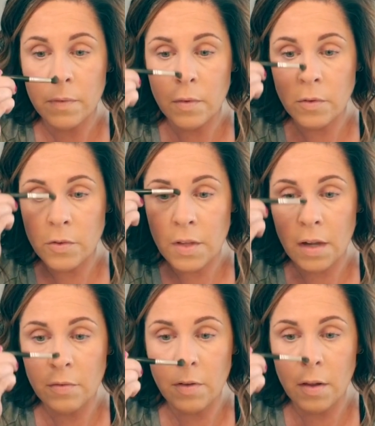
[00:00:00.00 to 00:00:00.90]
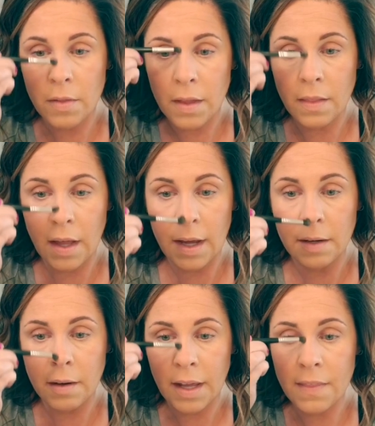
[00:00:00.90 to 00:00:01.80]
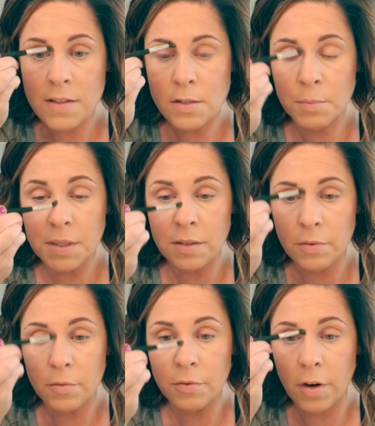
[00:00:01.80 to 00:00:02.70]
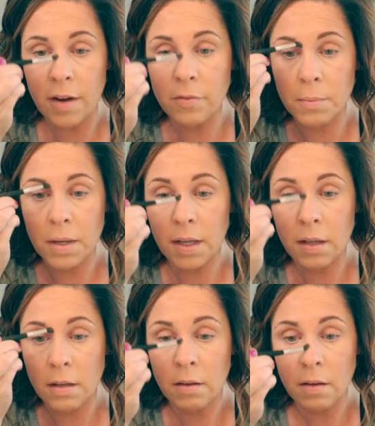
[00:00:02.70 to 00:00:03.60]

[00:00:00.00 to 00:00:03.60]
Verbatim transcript: So I just kind of follow that line. And this will be different for everybody.